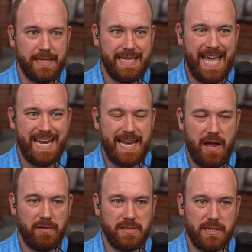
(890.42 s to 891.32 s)
get
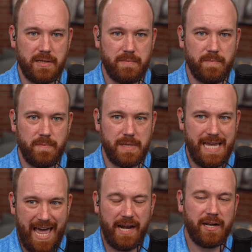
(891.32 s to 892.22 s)
down to
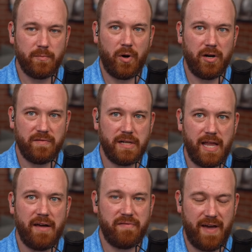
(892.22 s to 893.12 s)
the editing part of it a
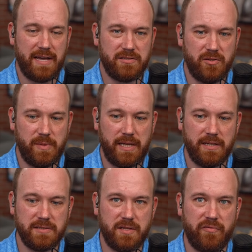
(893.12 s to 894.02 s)
lot faster
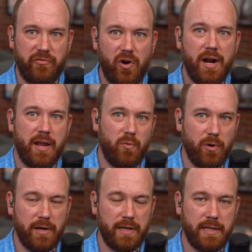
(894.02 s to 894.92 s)
because the front end
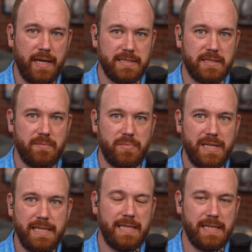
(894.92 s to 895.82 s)
work has
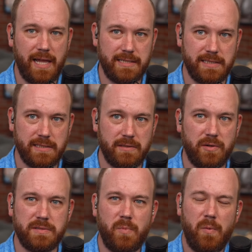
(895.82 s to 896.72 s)
completely lessened.
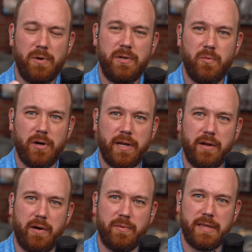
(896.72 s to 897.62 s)
Chris, what were you
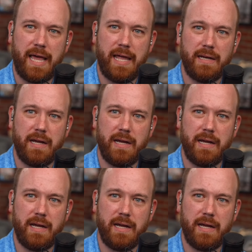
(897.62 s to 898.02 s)
working on with that?